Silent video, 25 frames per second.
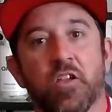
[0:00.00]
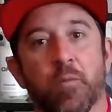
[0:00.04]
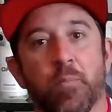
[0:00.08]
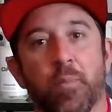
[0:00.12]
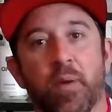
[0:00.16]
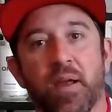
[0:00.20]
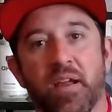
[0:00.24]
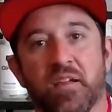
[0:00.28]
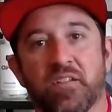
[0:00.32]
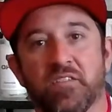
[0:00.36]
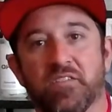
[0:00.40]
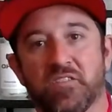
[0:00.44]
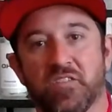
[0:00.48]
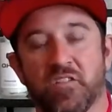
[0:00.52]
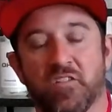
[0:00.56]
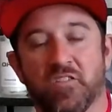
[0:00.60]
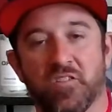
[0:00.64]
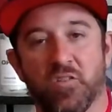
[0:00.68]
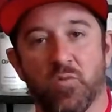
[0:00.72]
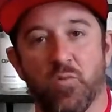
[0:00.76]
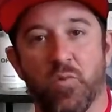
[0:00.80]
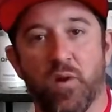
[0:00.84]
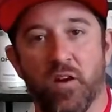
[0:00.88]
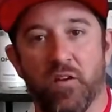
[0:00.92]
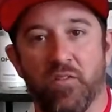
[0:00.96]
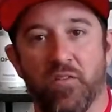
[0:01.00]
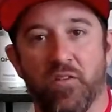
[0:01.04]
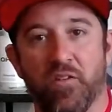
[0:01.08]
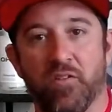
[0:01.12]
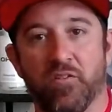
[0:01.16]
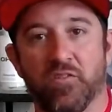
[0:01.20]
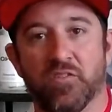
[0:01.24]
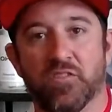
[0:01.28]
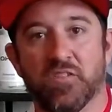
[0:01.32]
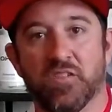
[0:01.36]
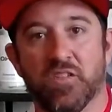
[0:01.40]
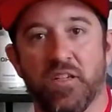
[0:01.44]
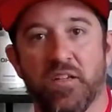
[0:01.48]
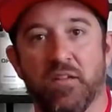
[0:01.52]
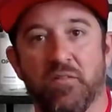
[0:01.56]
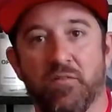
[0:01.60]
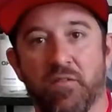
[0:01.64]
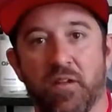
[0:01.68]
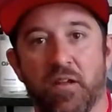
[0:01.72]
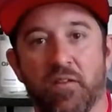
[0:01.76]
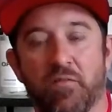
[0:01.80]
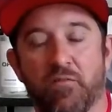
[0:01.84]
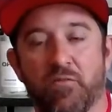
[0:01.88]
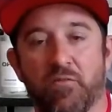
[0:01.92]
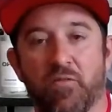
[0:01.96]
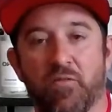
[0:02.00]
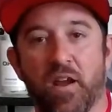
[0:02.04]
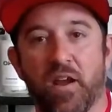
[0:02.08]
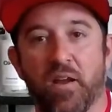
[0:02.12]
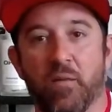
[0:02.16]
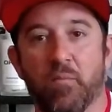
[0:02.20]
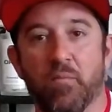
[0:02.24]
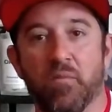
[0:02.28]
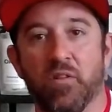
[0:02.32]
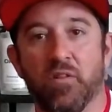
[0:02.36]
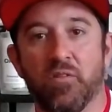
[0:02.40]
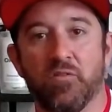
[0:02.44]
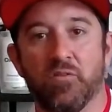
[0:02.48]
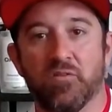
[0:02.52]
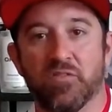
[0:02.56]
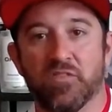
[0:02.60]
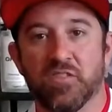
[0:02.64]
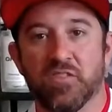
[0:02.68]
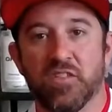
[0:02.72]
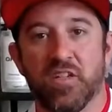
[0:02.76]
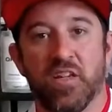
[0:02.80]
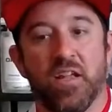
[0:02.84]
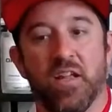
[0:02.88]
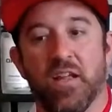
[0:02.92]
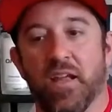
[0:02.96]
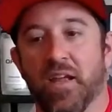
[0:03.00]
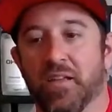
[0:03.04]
your pants start to wear those and fray them loose.